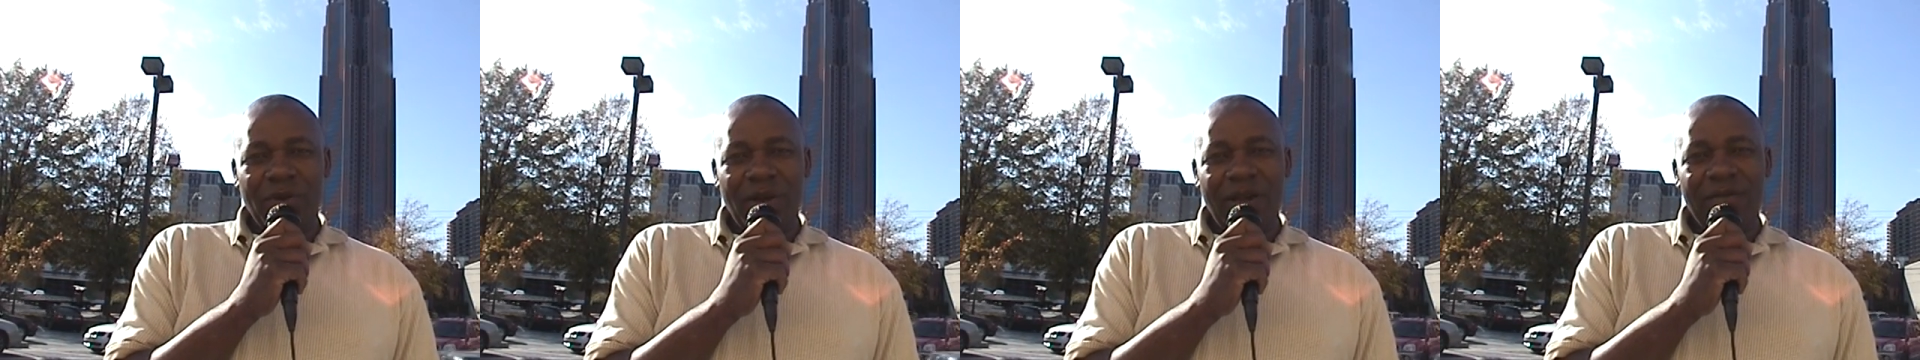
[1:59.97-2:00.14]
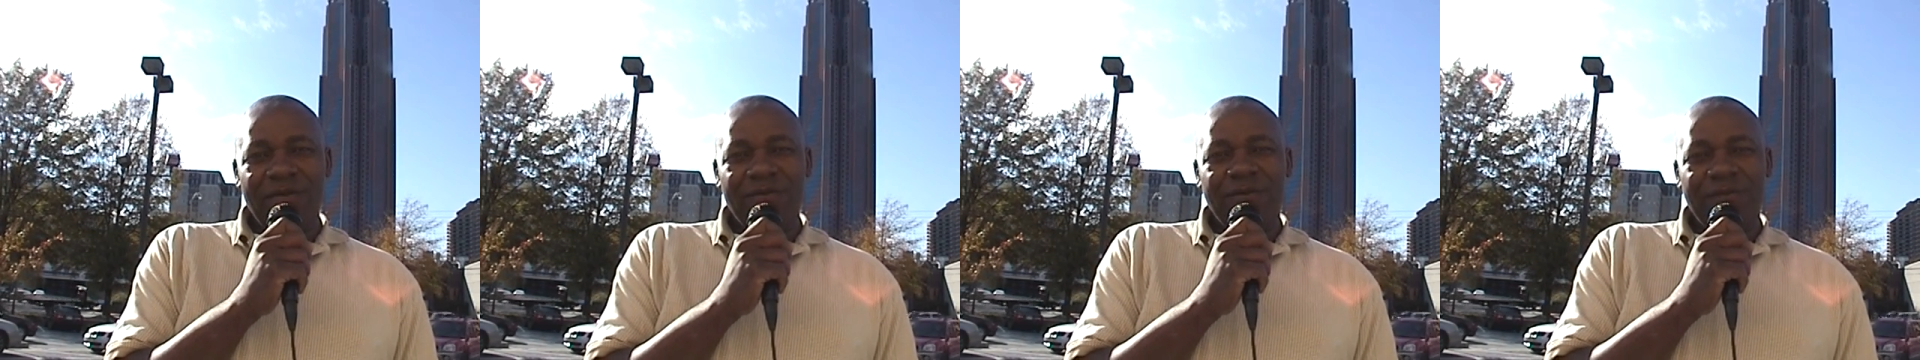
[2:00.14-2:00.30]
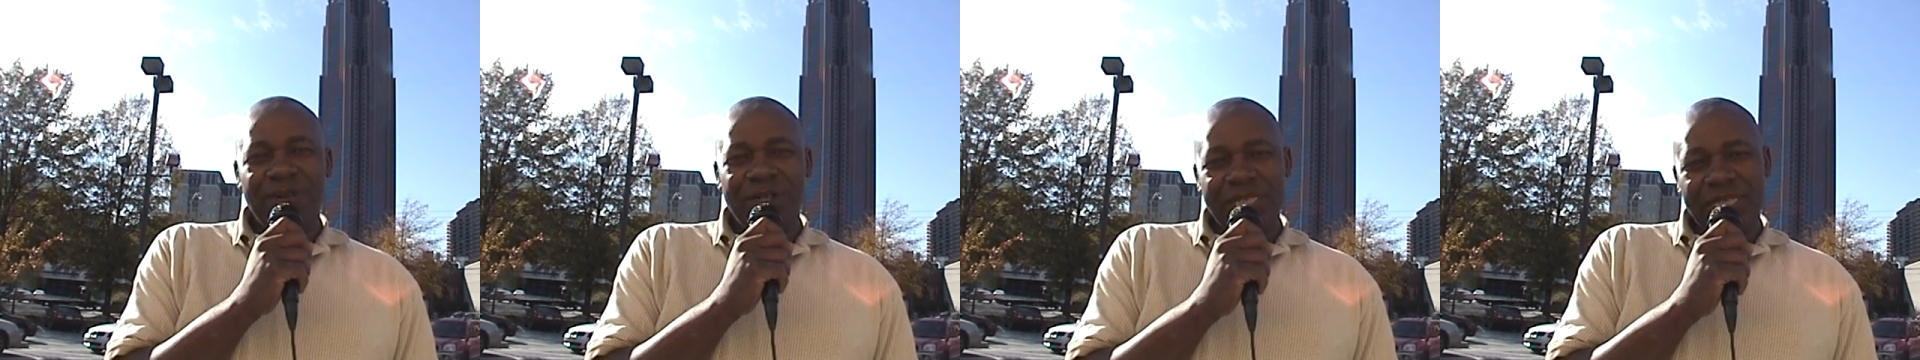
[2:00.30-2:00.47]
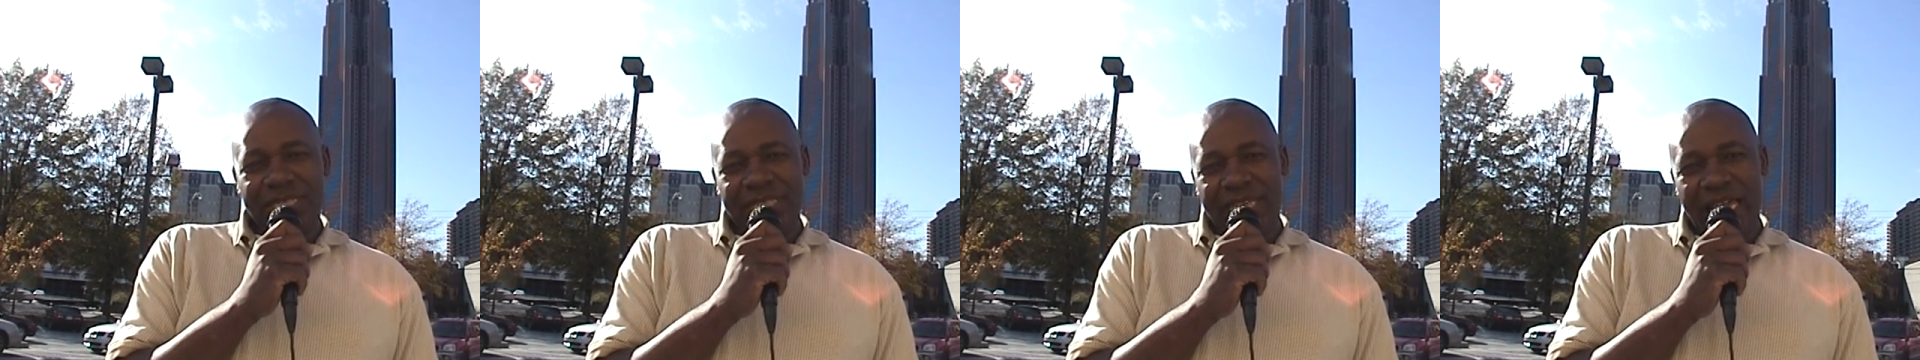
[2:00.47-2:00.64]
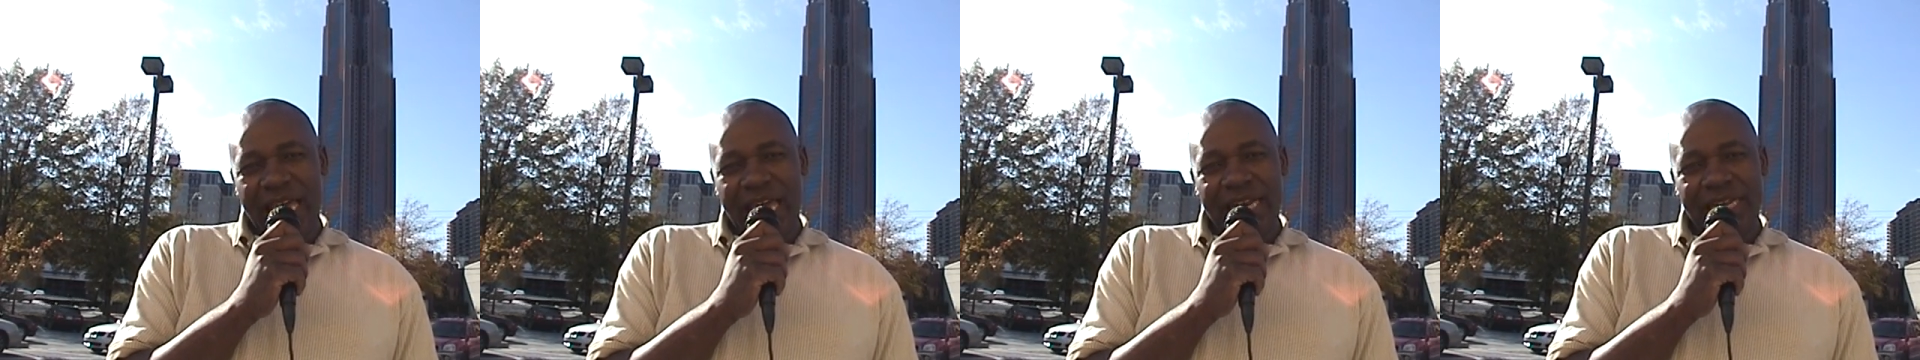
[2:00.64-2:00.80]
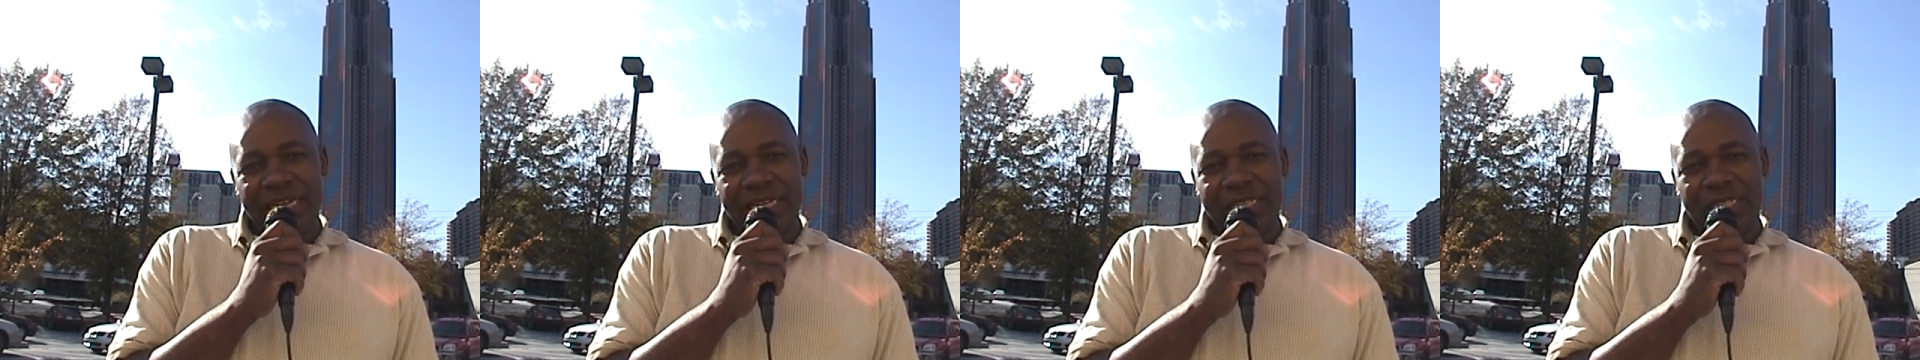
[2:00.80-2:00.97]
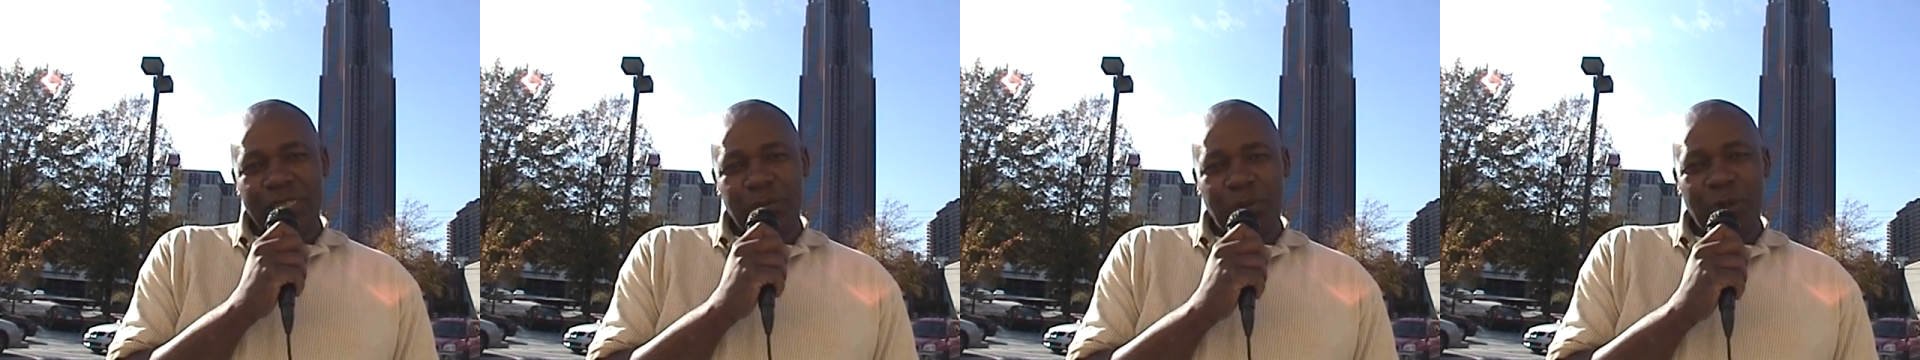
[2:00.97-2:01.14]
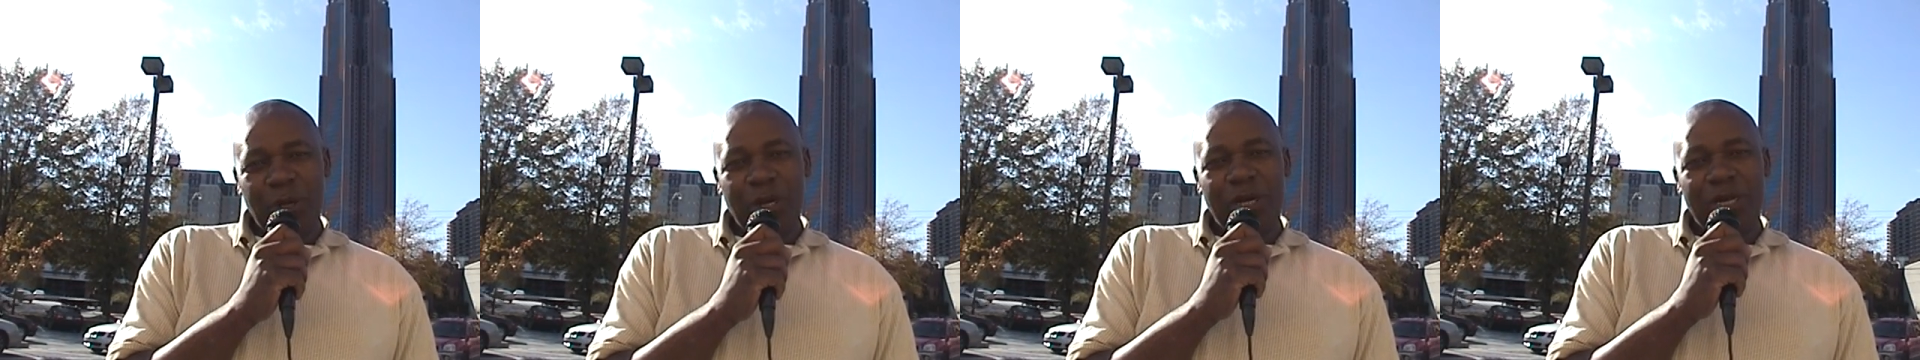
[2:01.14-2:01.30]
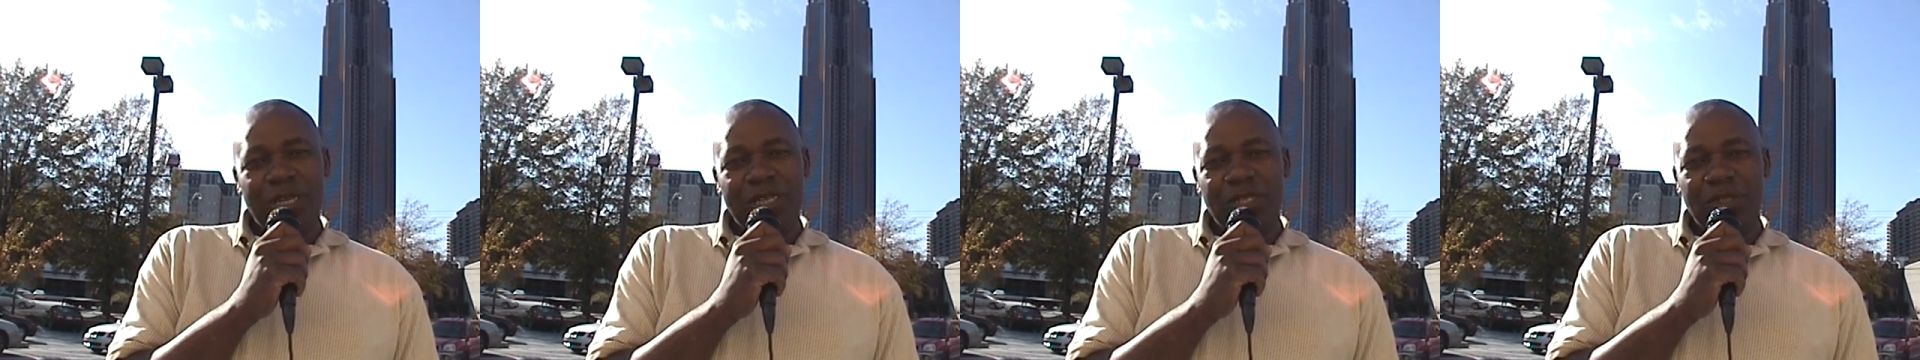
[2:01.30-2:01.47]
have first-hand
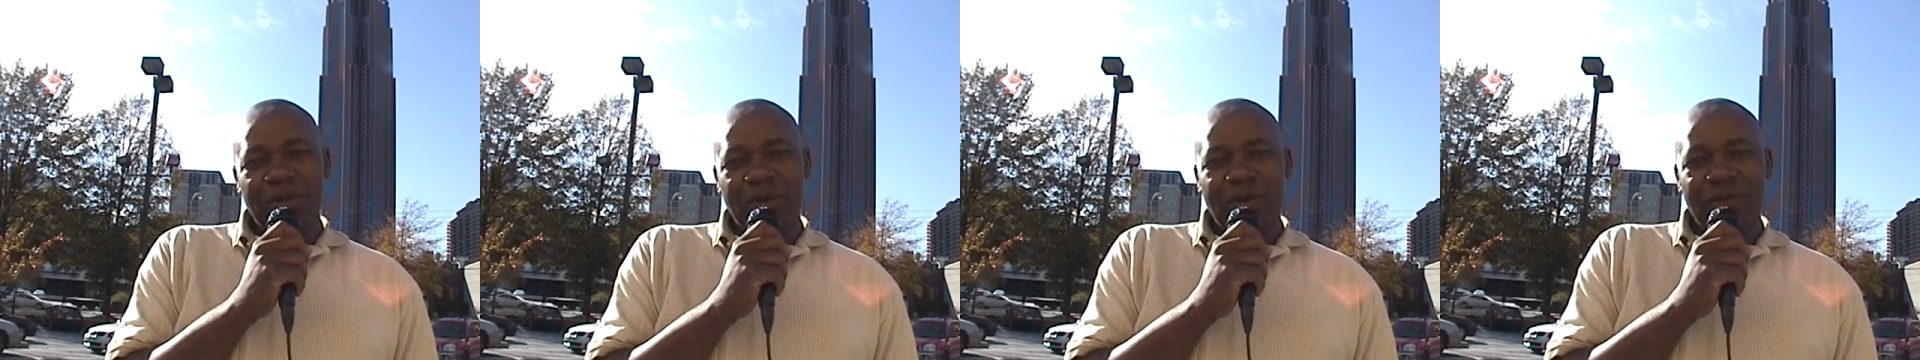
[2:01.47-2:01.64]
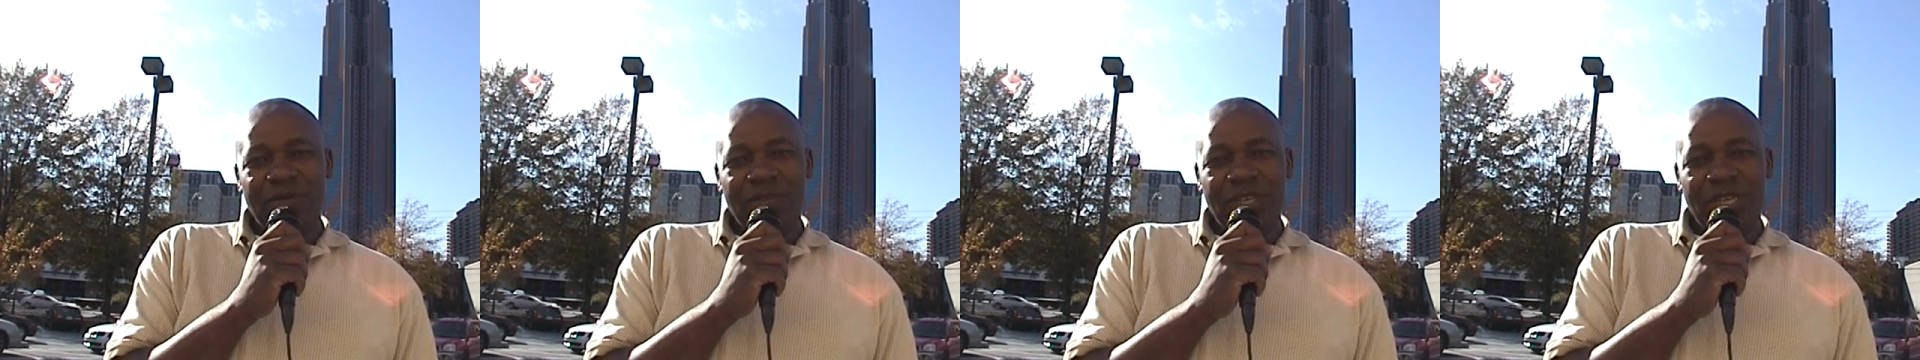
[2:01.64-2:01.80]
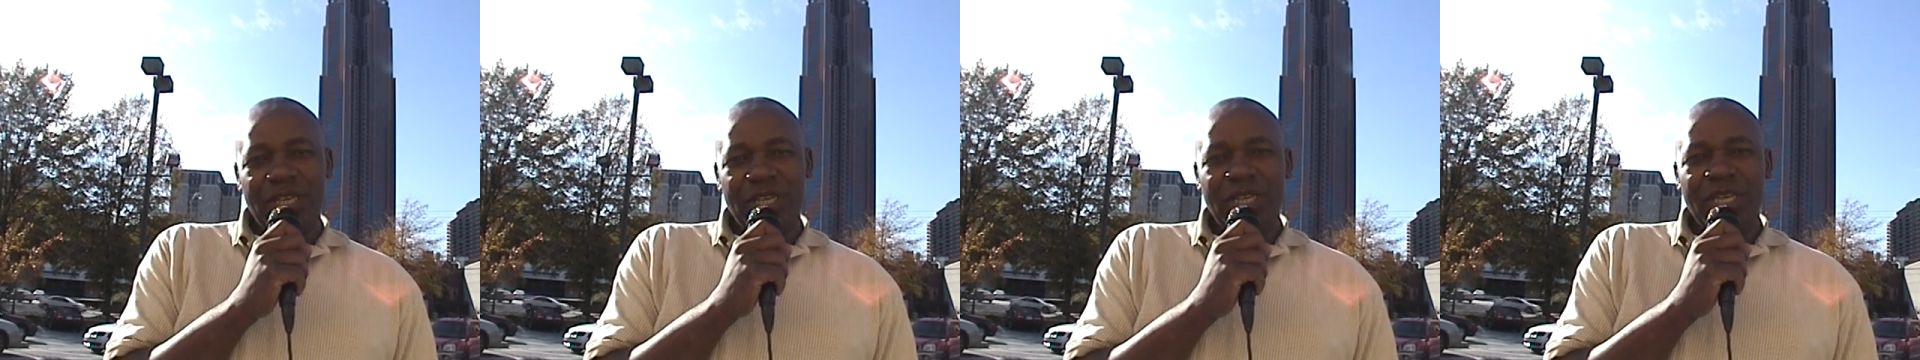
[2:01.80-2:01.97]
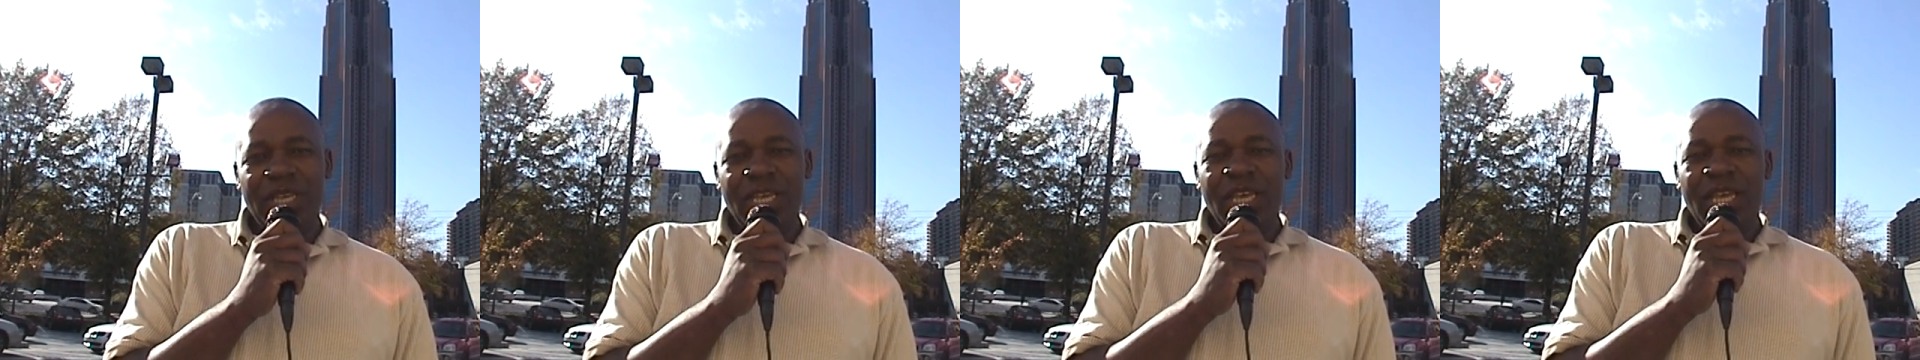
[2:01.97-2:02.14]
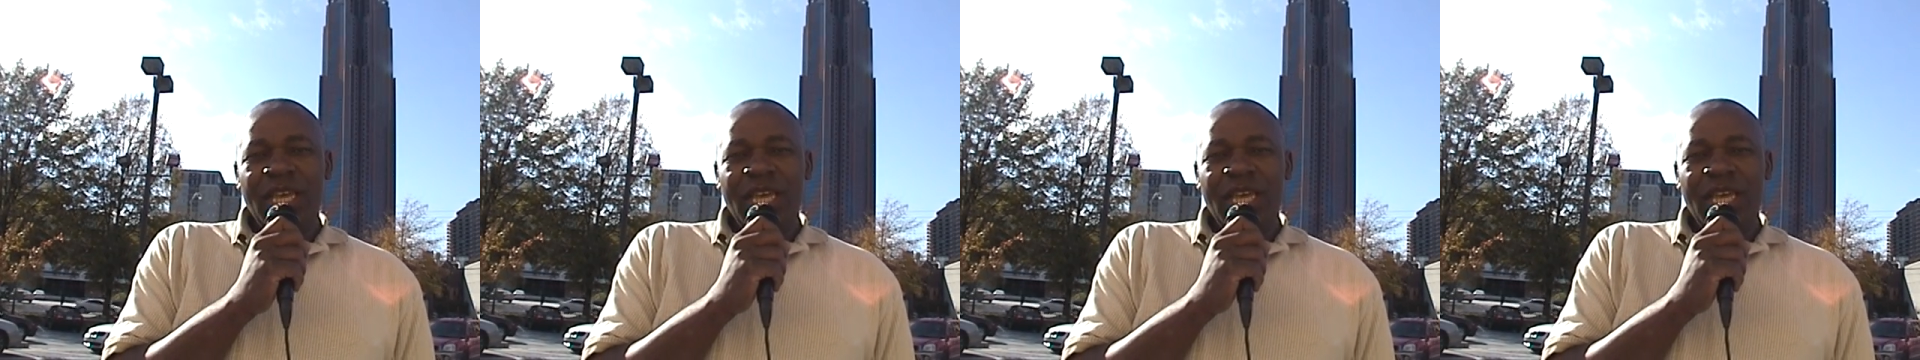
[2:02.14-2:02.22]
experience of the,